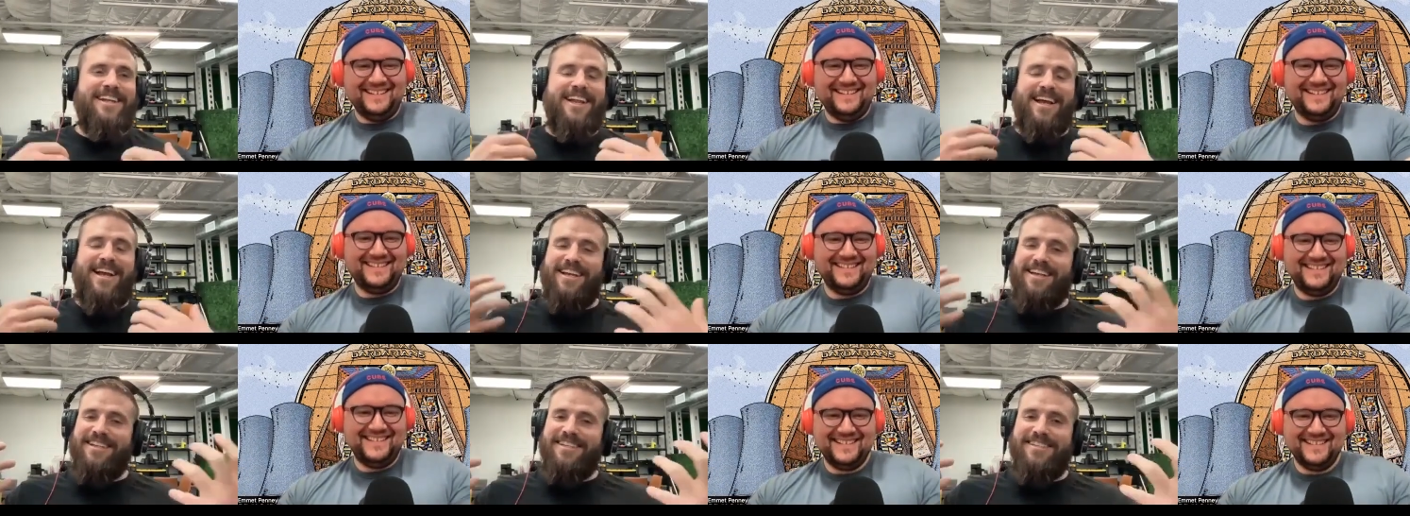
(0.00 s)

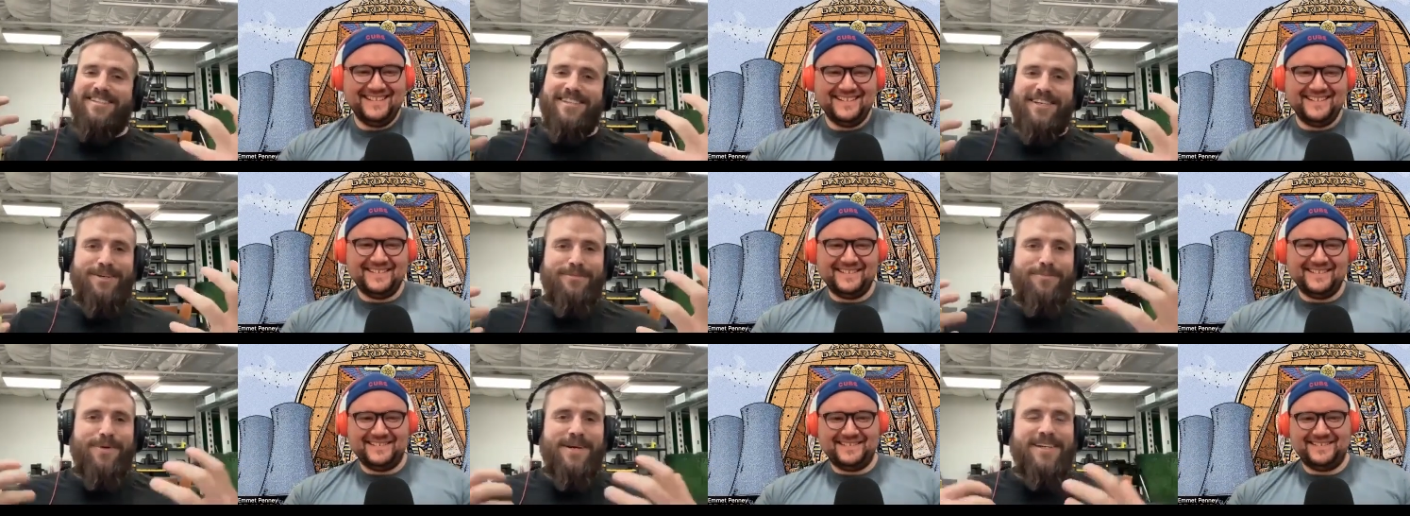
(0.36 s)
Speaker 1: and i
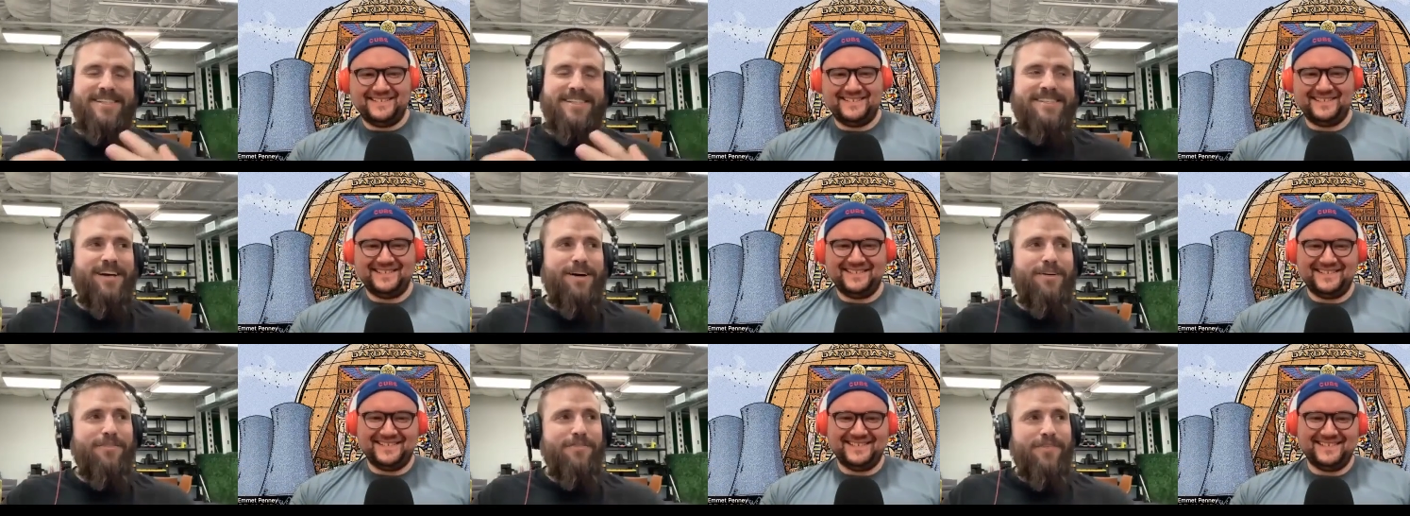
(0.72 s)
consider
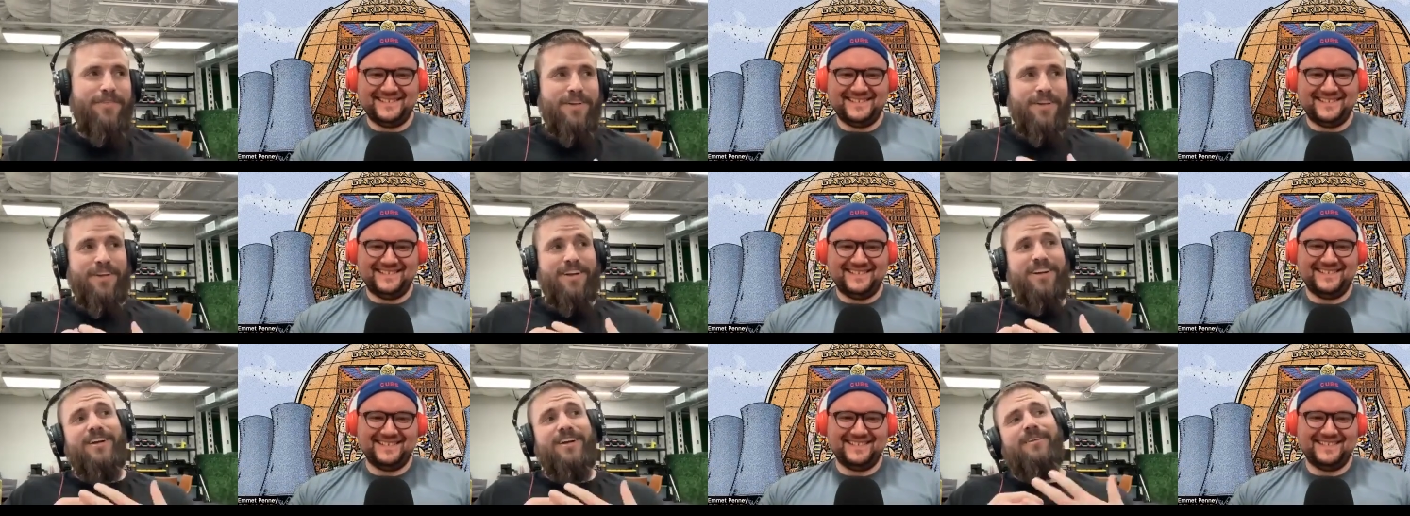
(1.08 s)
myself
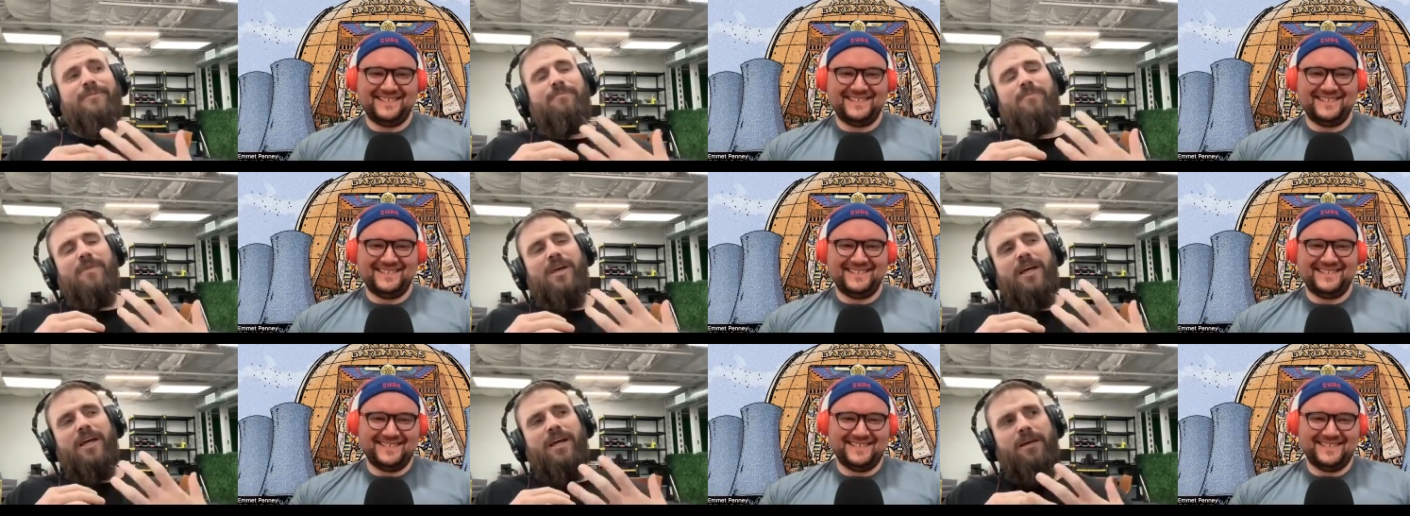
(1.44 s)
a nerd
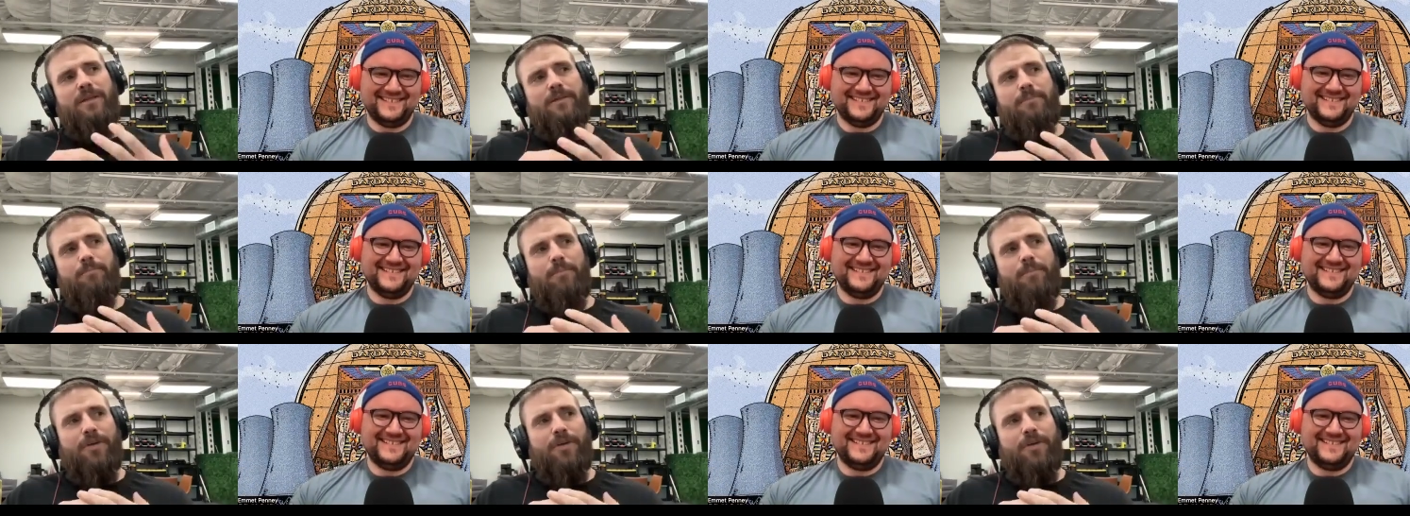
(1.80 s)
and,